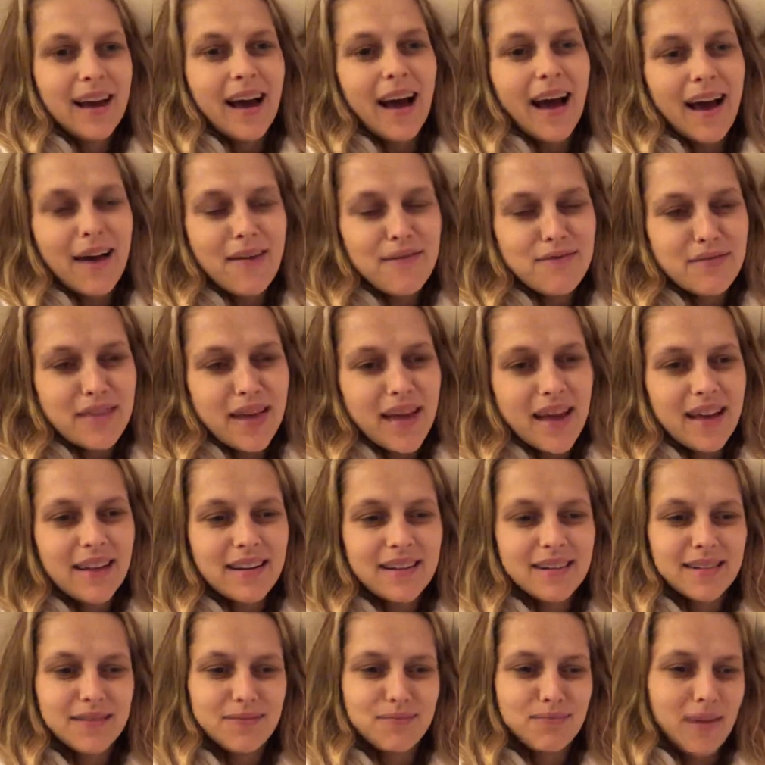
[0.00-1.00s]
And
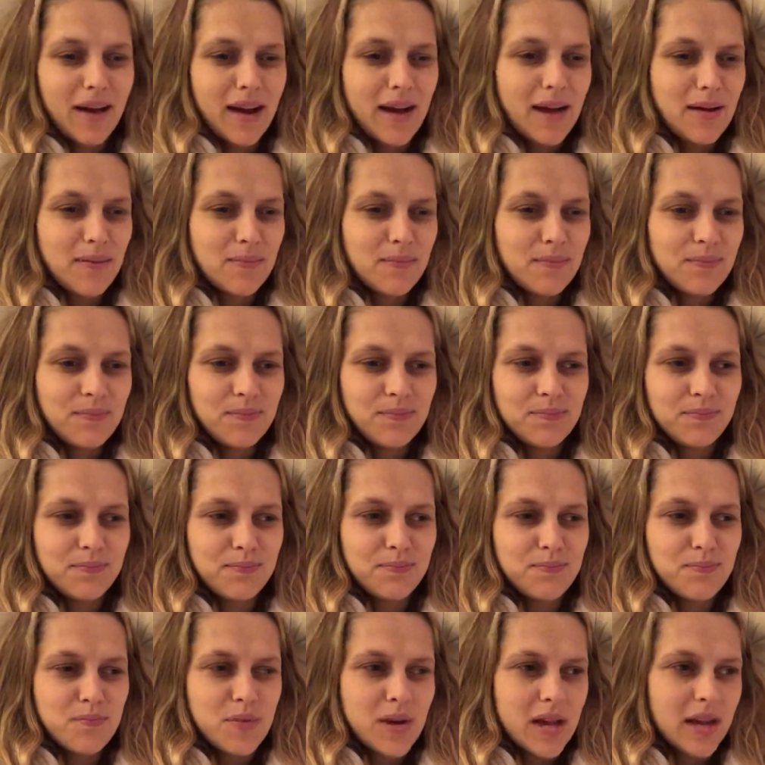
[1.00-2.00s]
then my
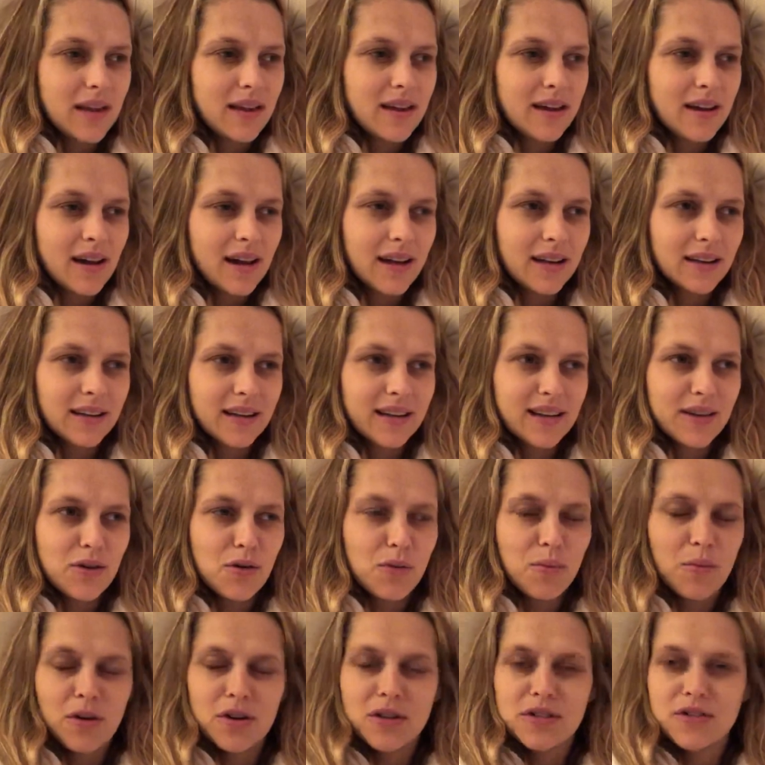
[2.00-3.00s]
big, cuddly,
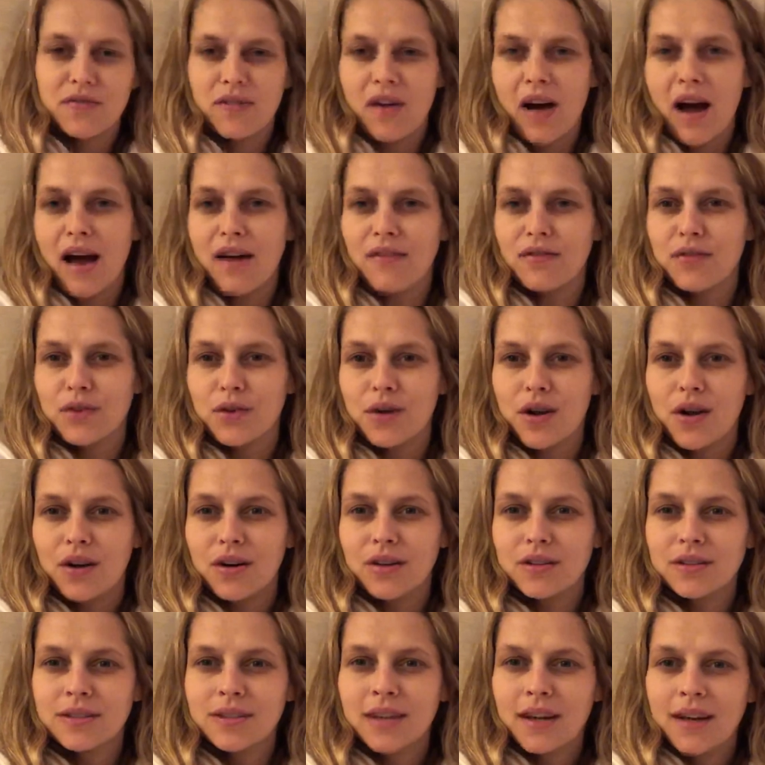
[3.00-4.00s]
almost
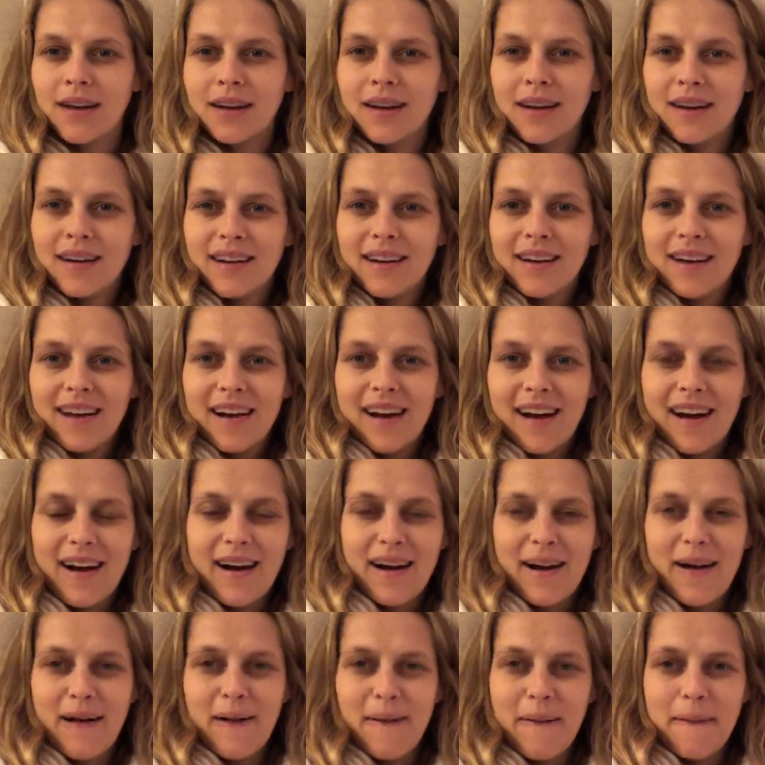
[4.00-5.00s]
5-year-old.
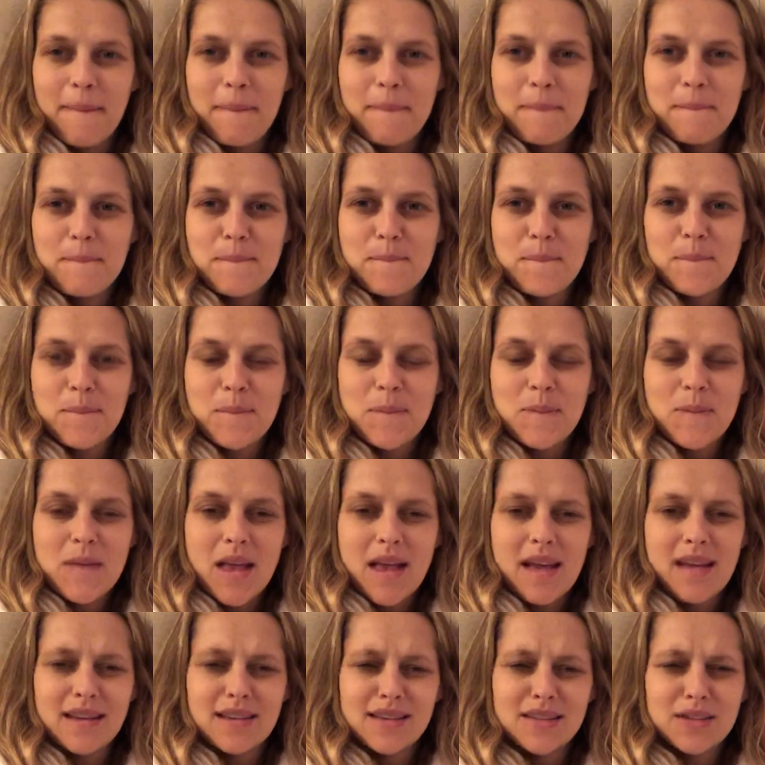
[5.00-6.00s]
So
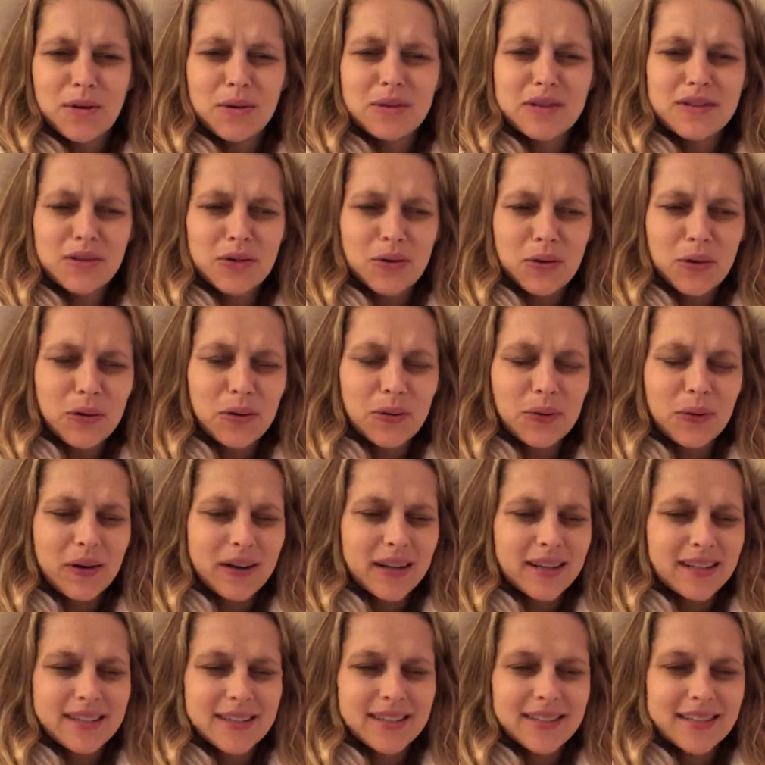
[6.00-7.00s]
it's cool.
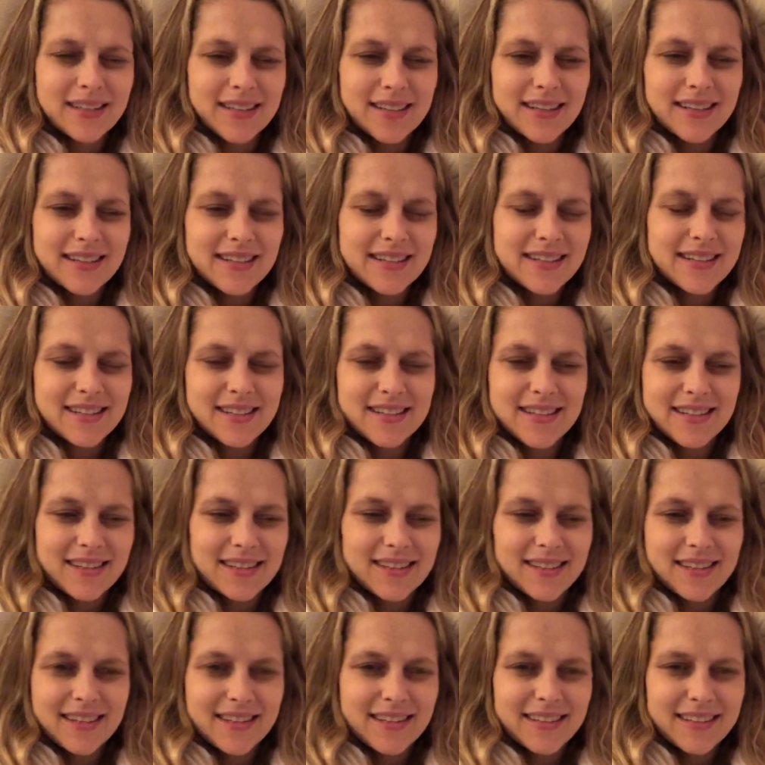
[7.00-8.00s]
It's
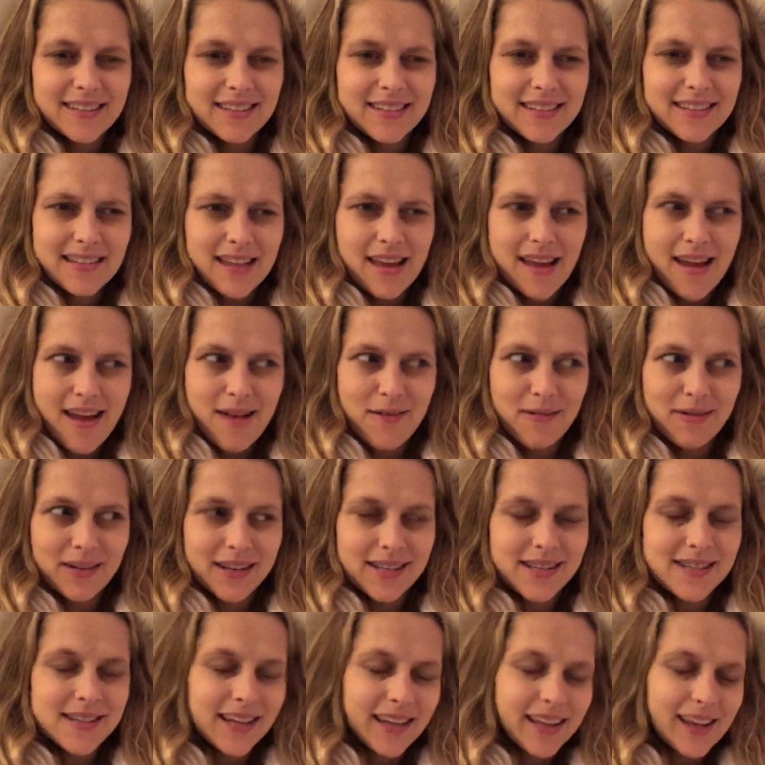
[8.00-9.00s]

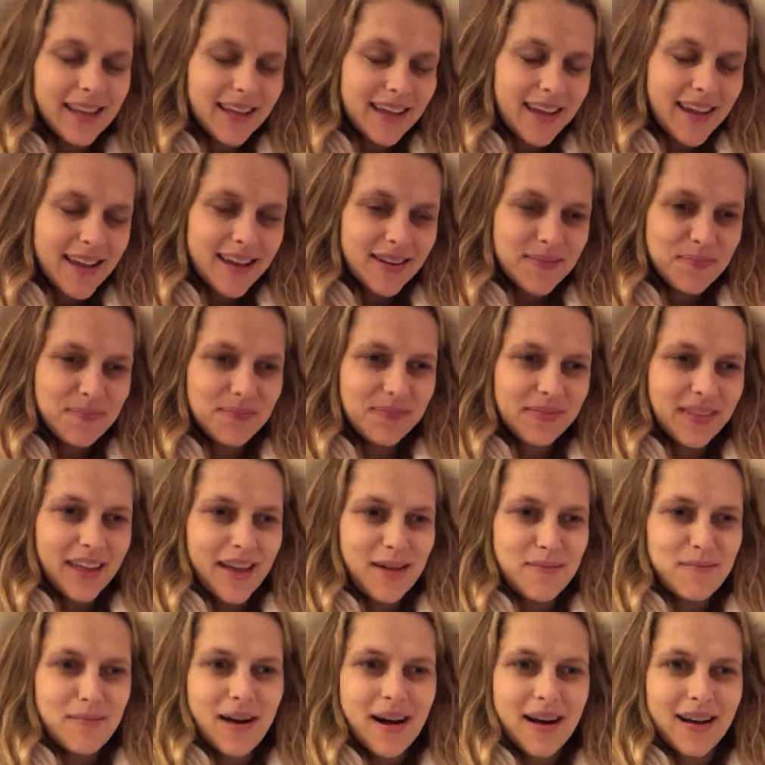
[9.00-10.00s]
really sinking in.
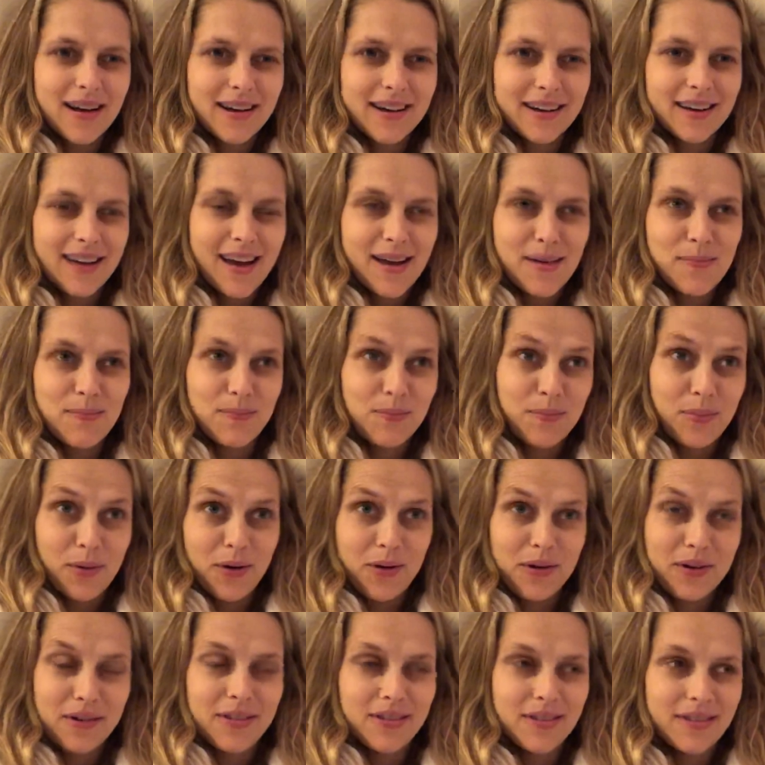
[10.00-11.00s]
And Mark and I
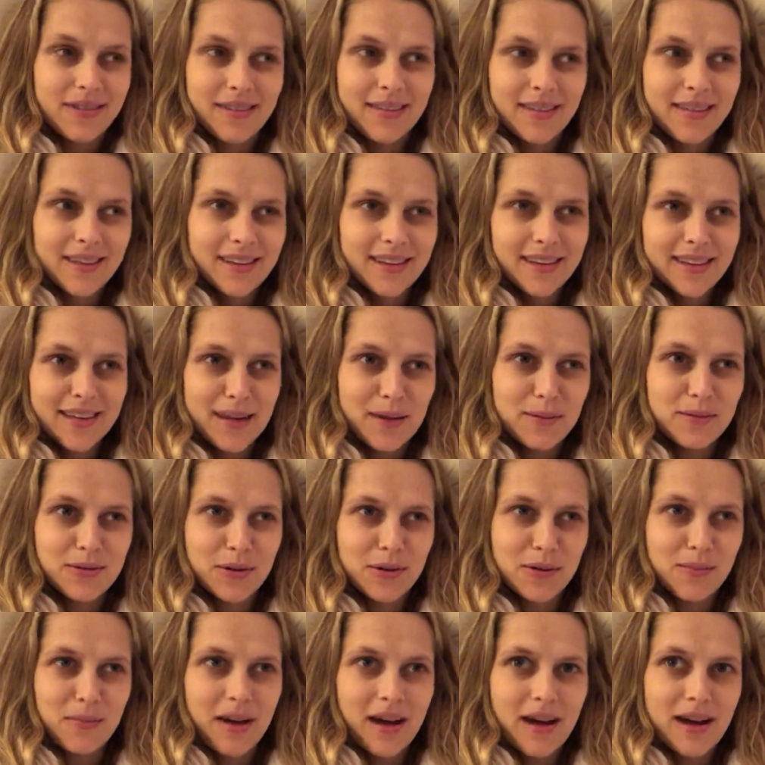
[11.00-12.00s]
both keep
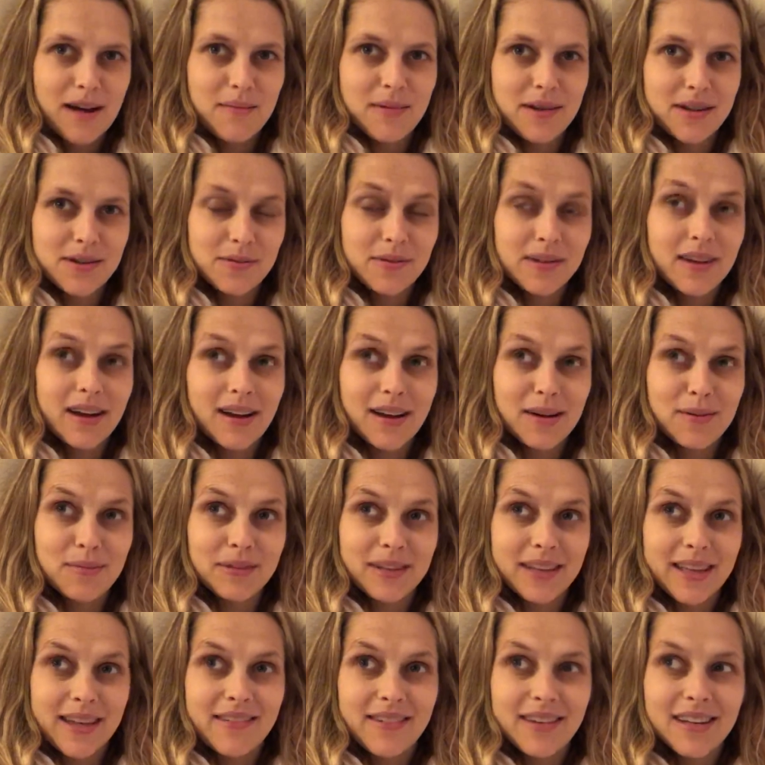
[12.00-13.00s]
talking about how much we can't
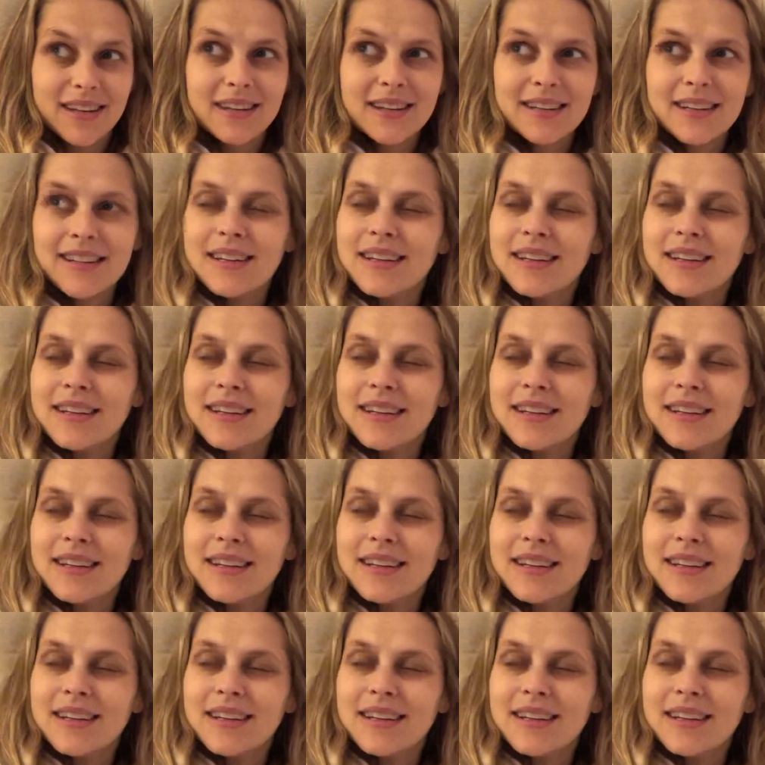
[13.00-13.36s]
believe it.